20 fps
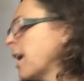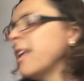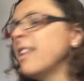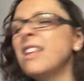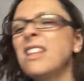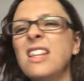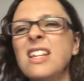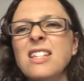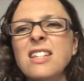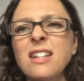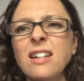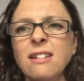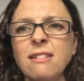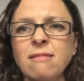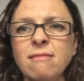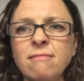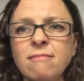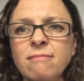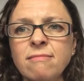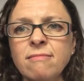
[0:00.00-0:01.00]
think that's it.
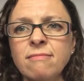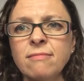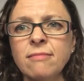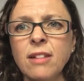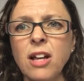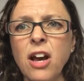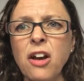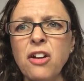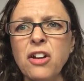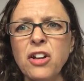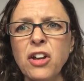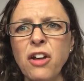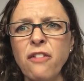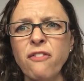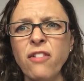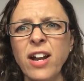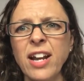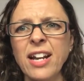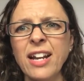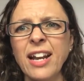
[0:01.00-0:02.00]
I've got to go
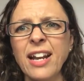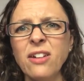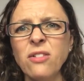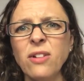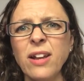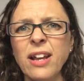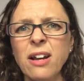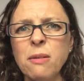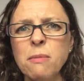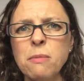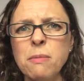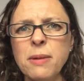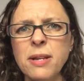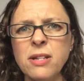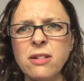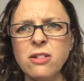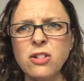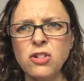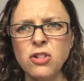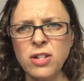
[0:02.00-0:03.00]
find a needle now. I'm a bit
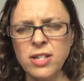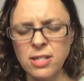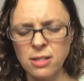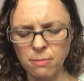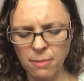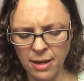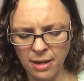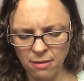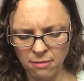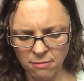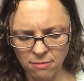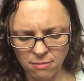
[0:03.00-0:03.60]
stressed about,